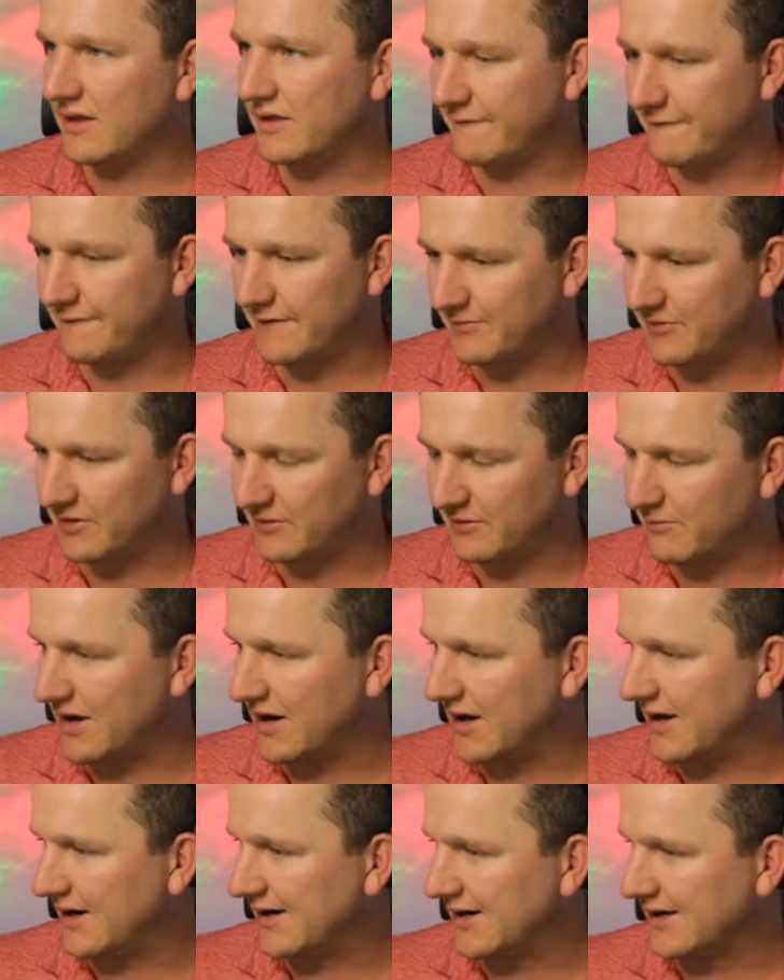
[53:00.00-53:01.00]
flip did
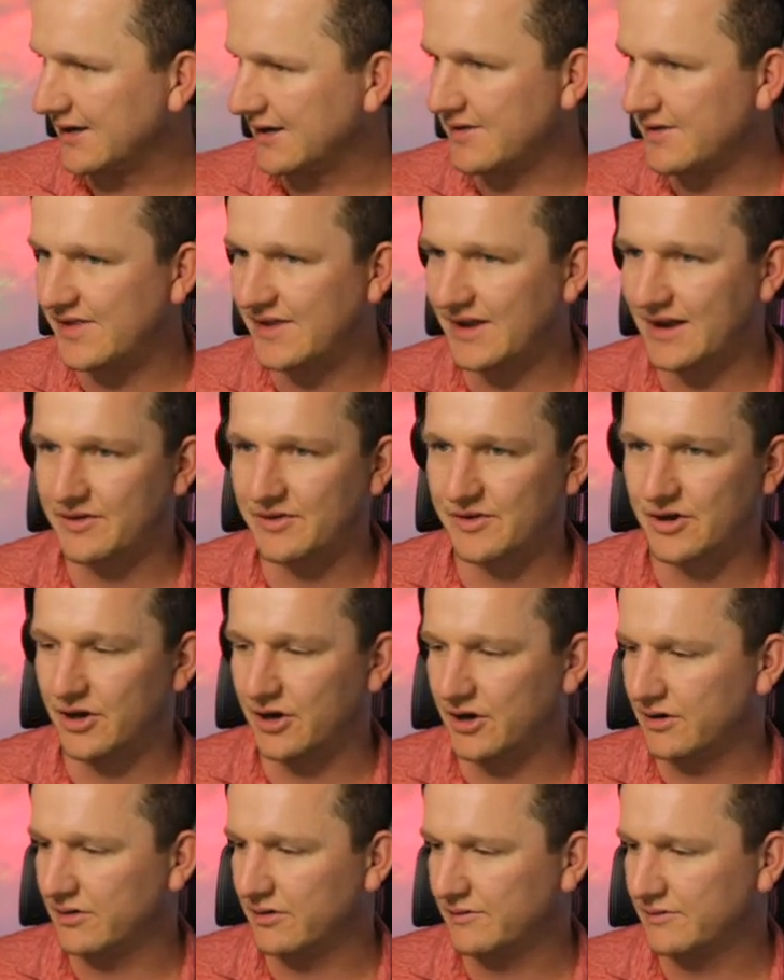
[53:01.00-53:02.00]
my stats
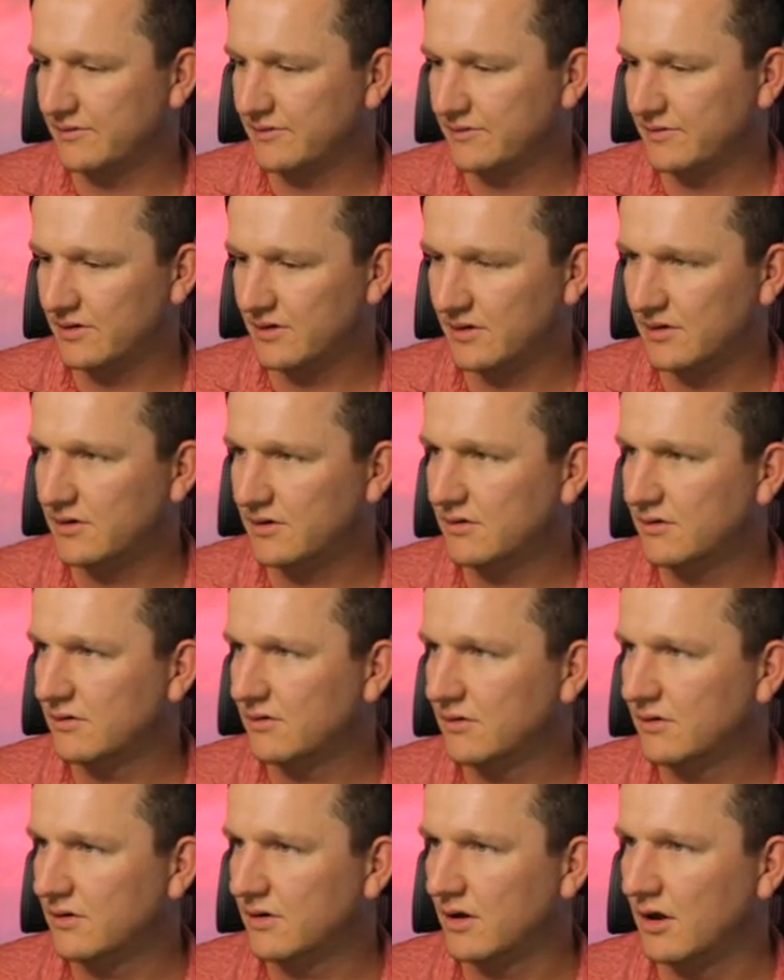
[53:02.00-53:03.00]
go?
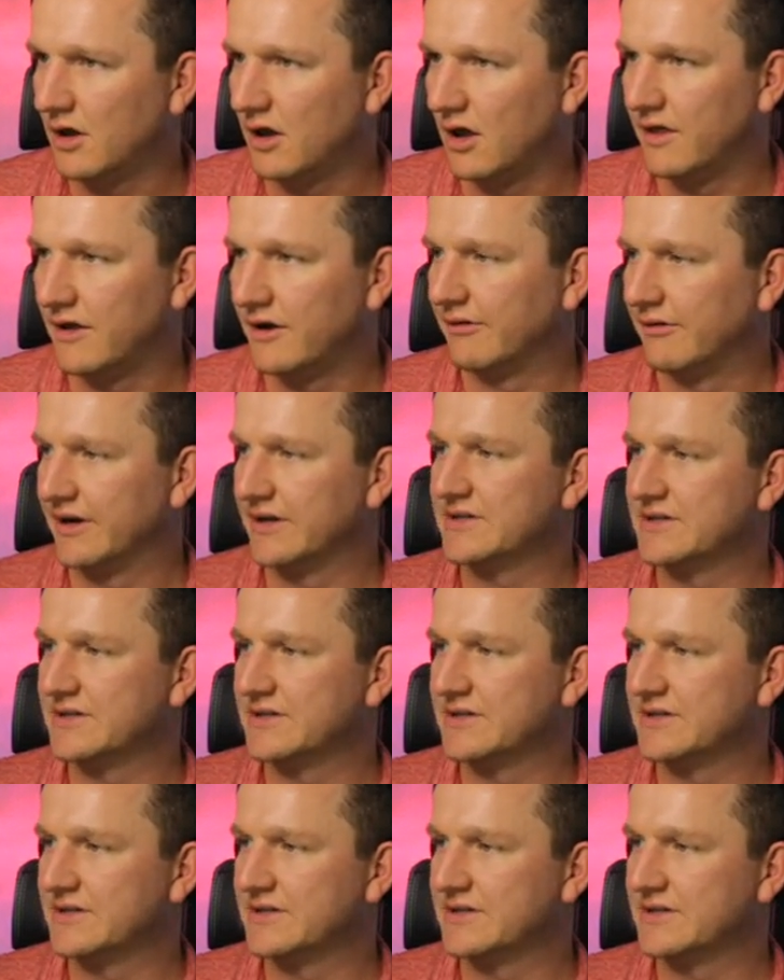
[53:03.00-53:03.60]
Oh, there it